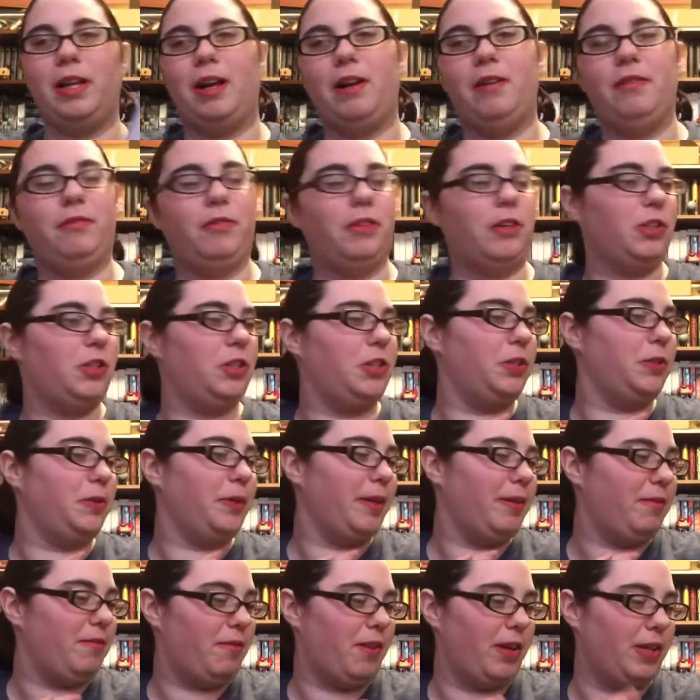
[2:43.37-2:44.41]
of Virtue
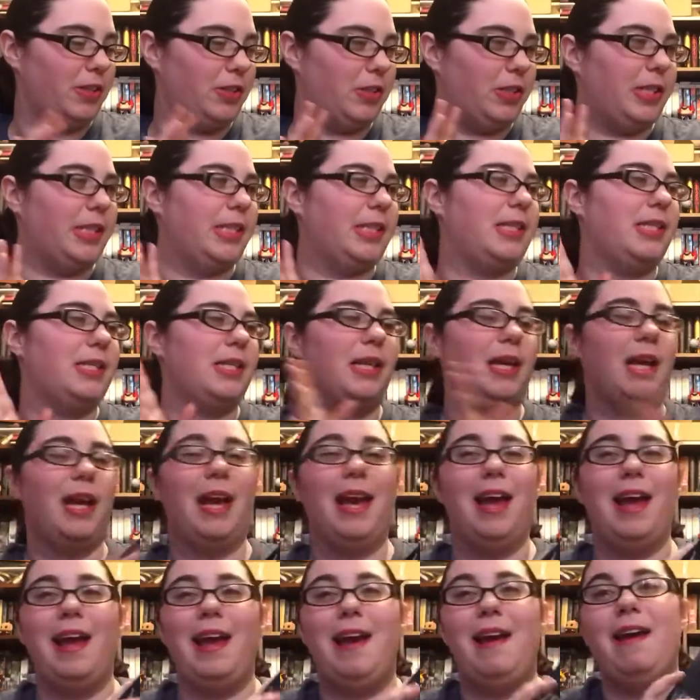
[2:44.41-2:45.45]
and Vengeance.
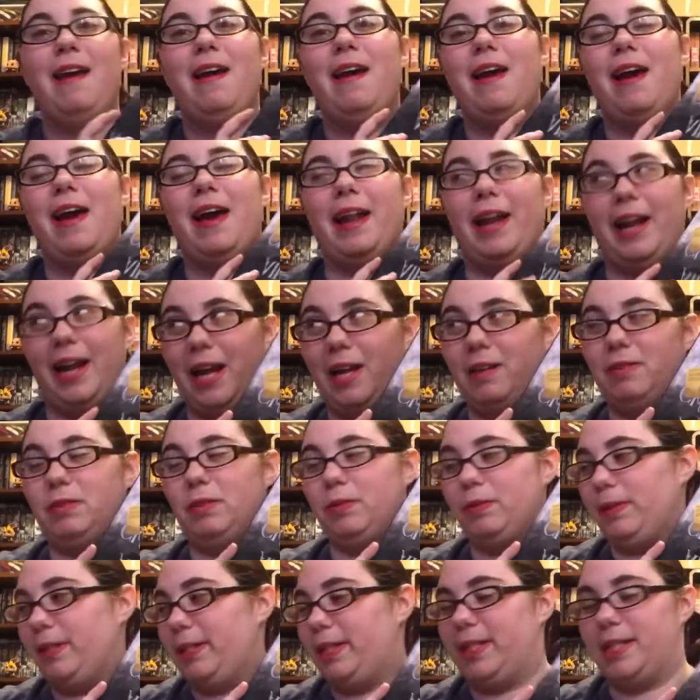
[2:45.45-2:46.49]
And I have to
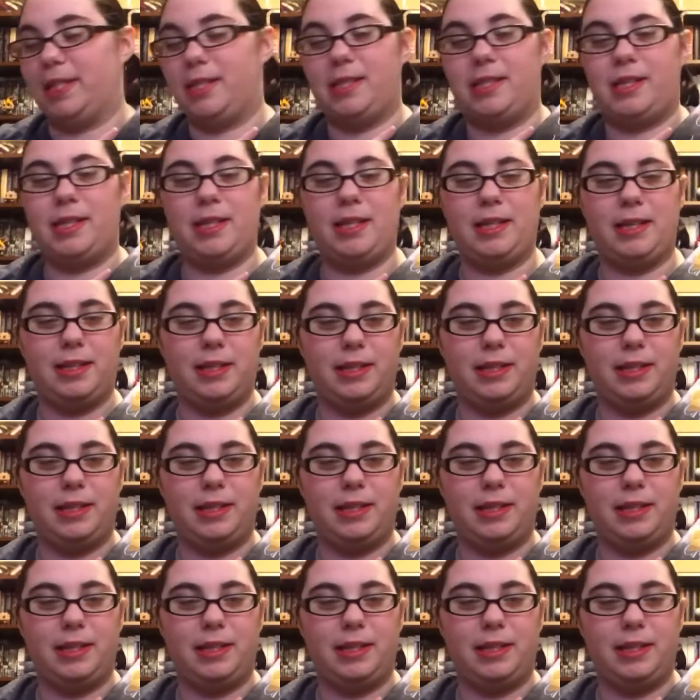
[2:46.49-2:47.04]
read this.